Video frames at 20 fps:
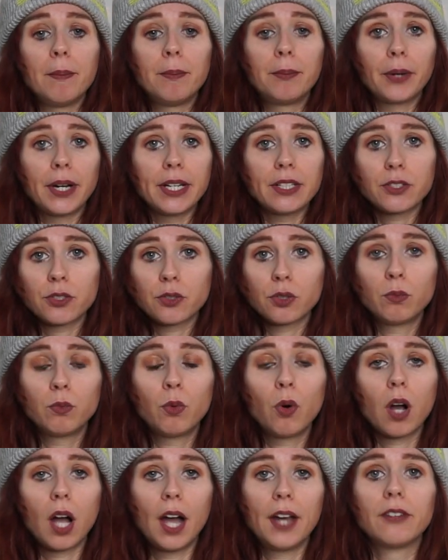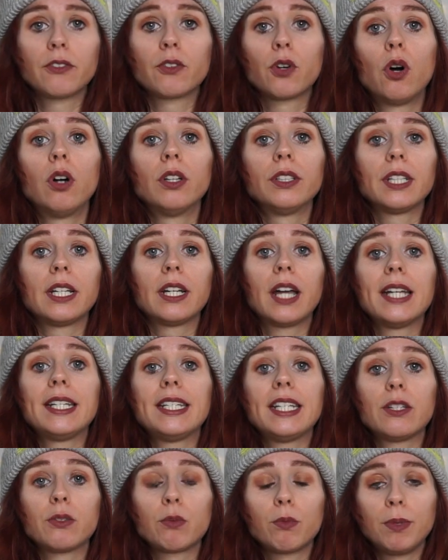Brainstorm what kind of content
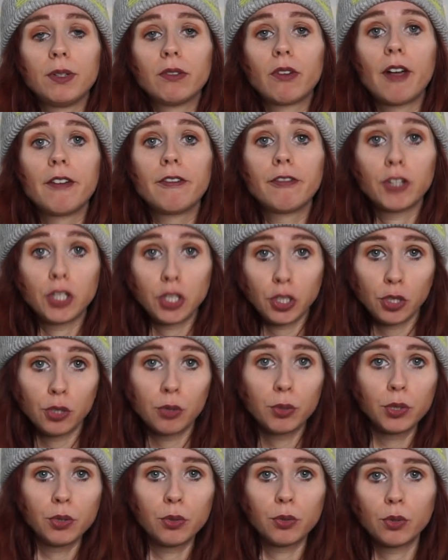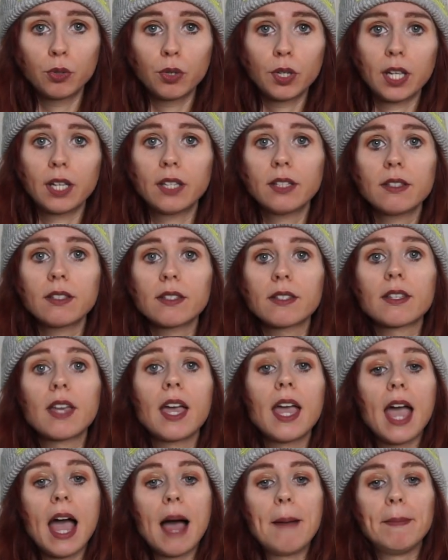ideas would be right for you and your audience,
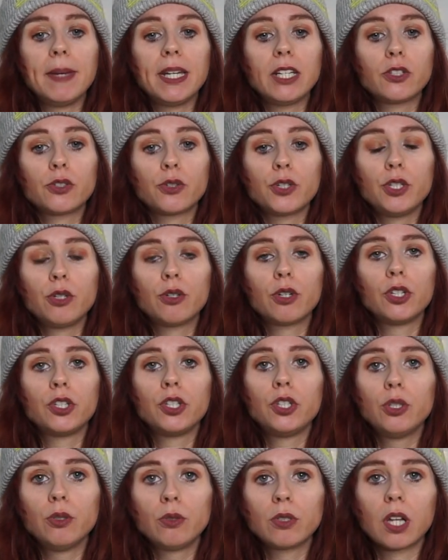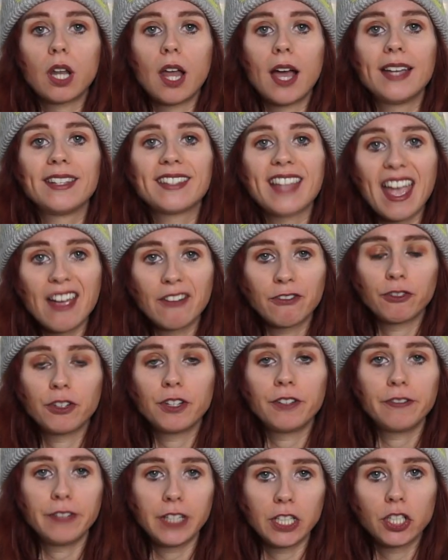and make sure you can utilize
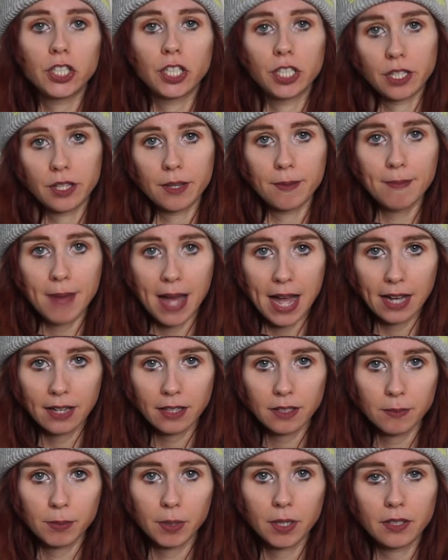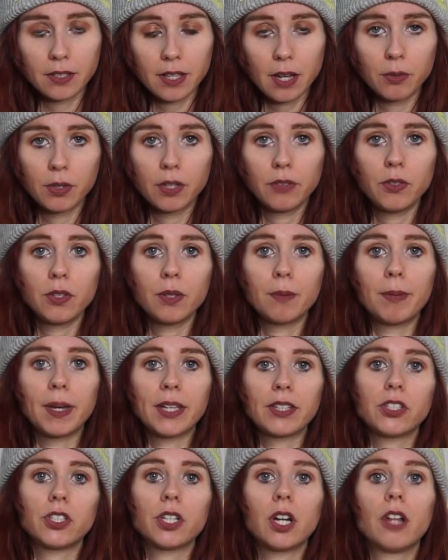every feature to the max, because that will give you the
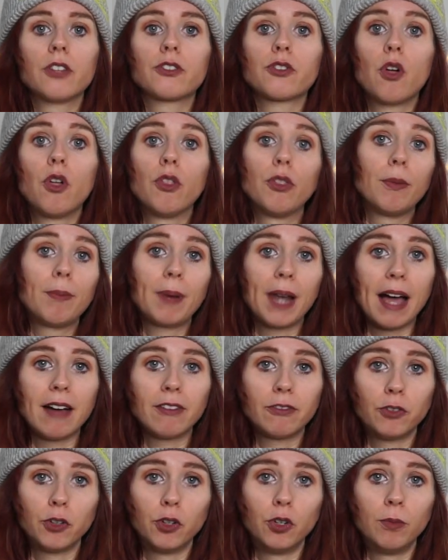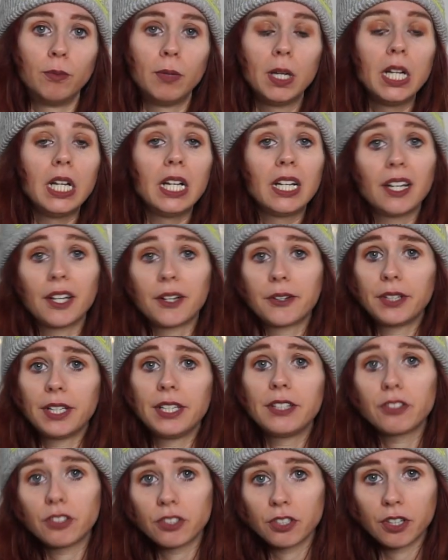best chance on the platform. Like on
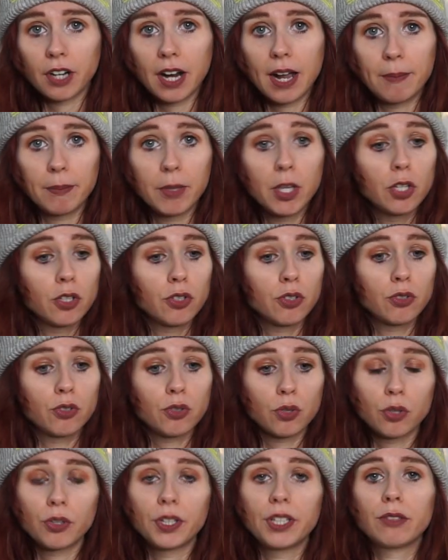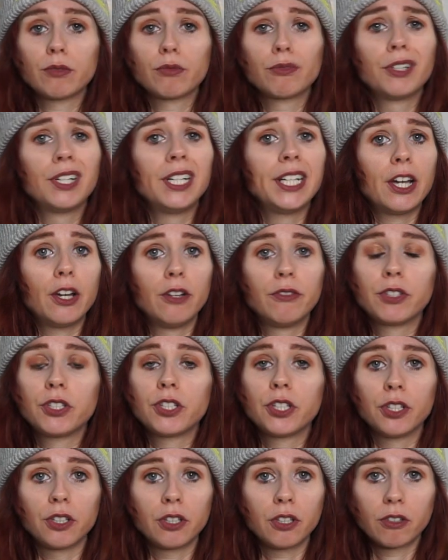Instagram, stories really
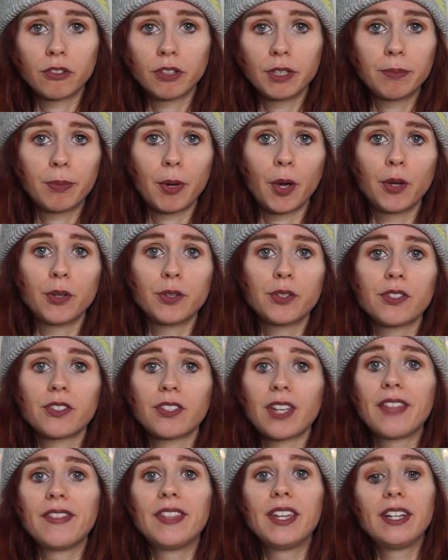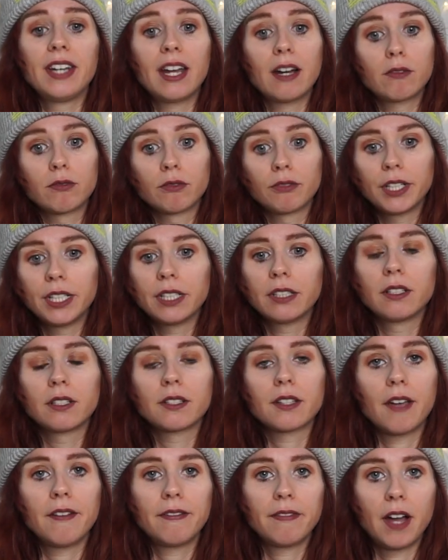overtook grid posts, and then now
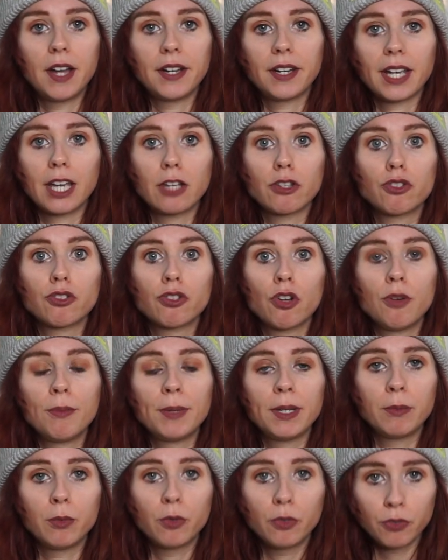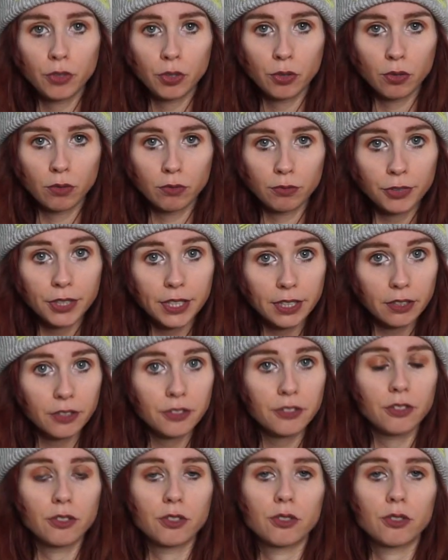Reels, I find I get so many more views on Reels than